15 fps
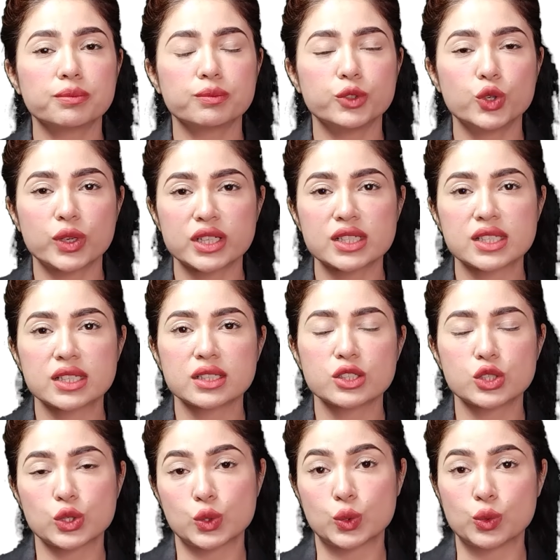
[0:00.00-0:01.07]
you can still
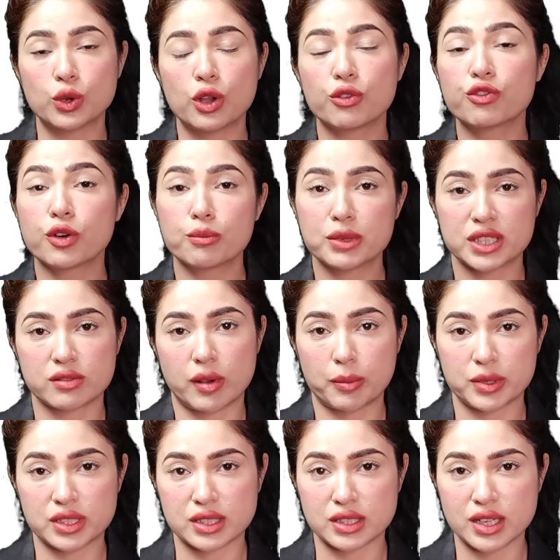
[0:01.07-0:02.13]
sue for
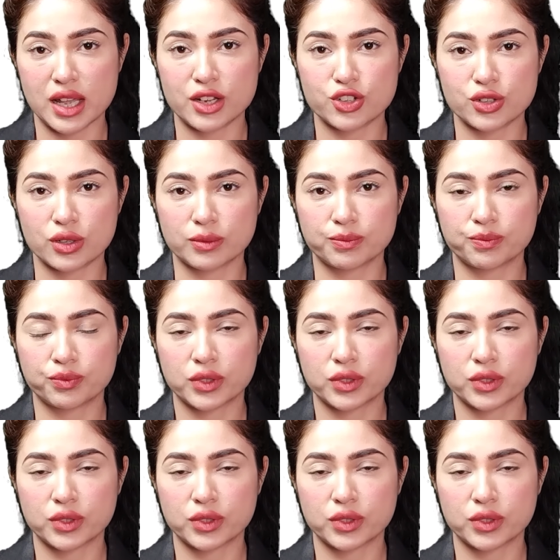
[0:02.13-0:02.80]
misrepresentation.